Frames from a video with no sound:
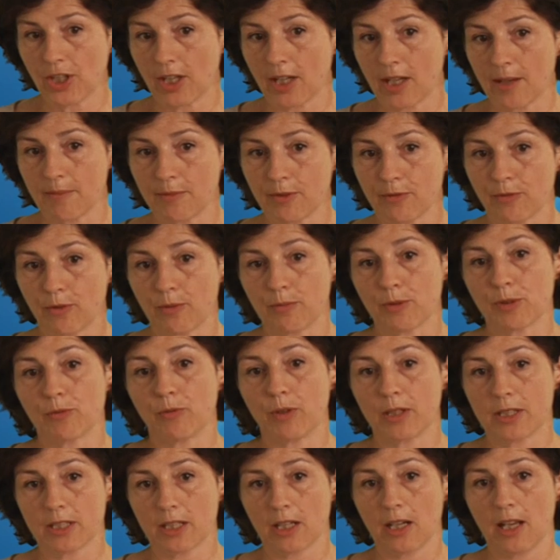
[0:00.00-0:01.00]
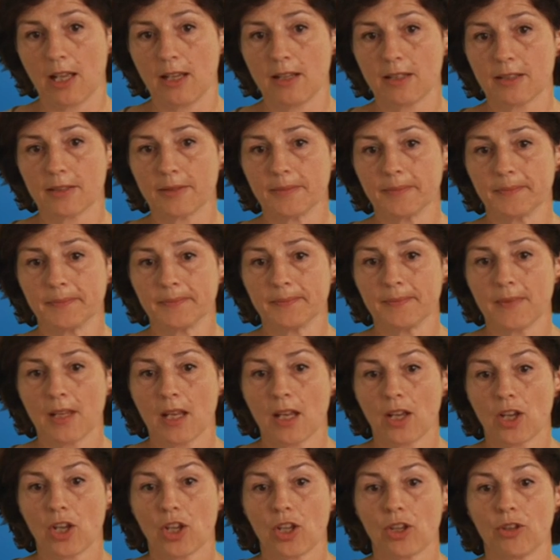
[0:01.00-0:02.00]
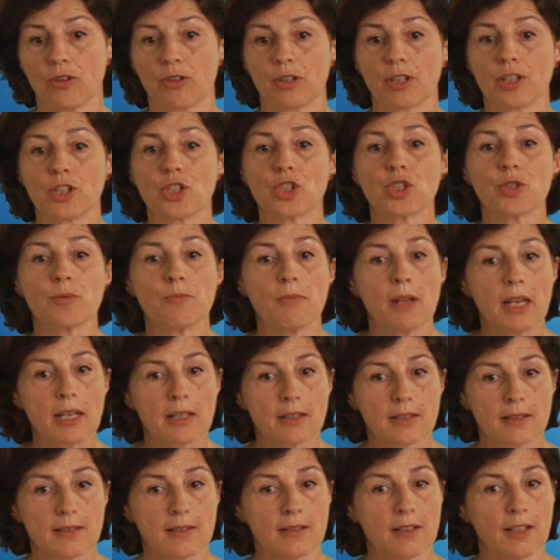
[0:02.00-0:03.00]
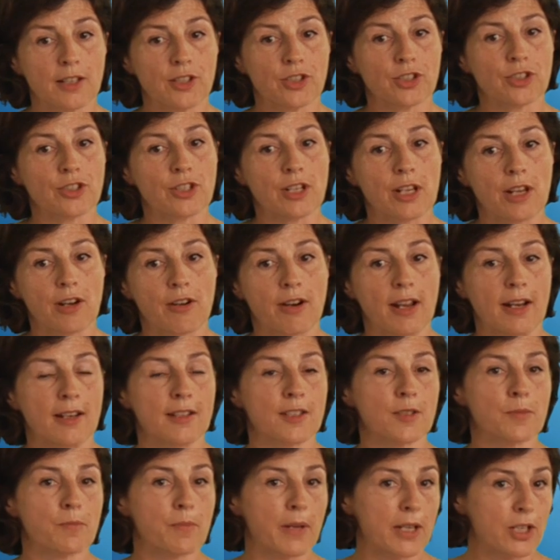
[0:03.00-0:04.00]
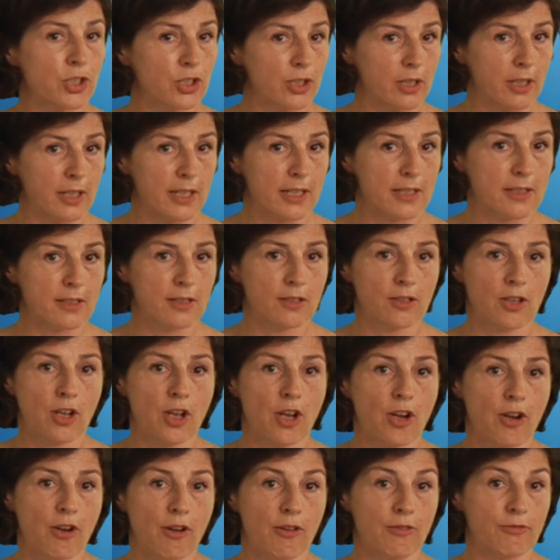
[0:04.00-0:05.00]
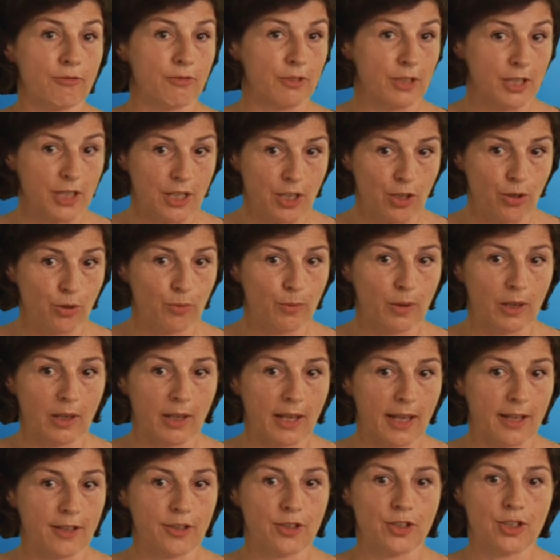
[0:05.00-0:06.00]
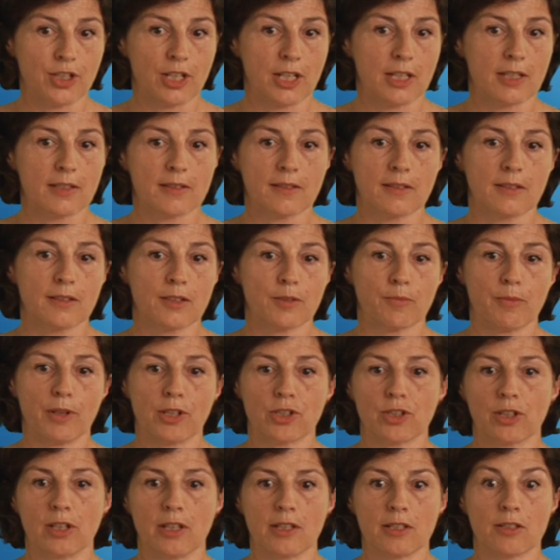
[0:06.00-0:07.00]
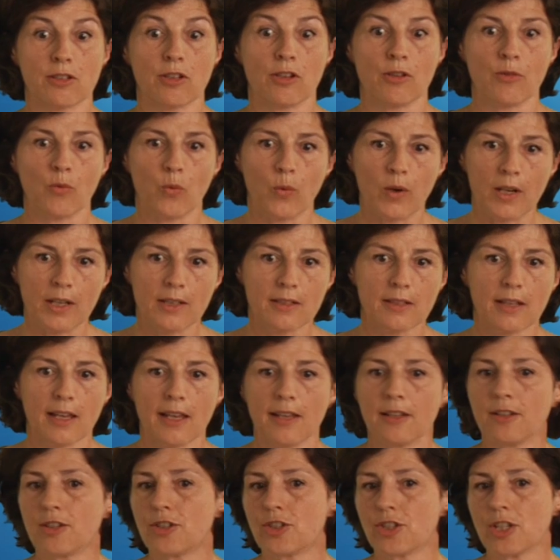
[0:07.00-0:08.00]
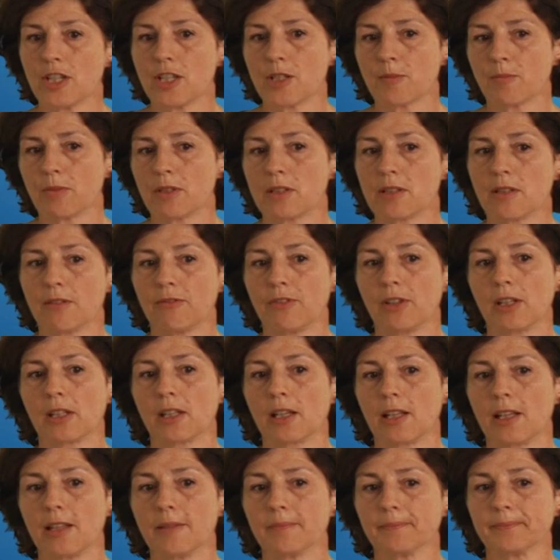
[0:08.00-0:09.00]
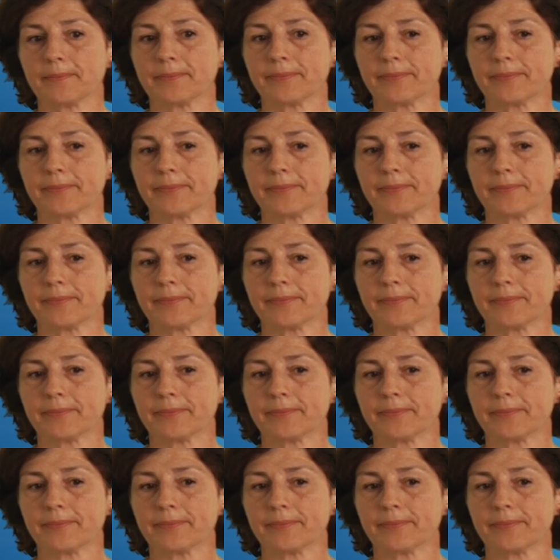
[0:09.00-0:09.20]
She comes from Switzerland. Jürgen Schmidt is an engineer and a specialist on renewable energies, specialist on wind energy specifically.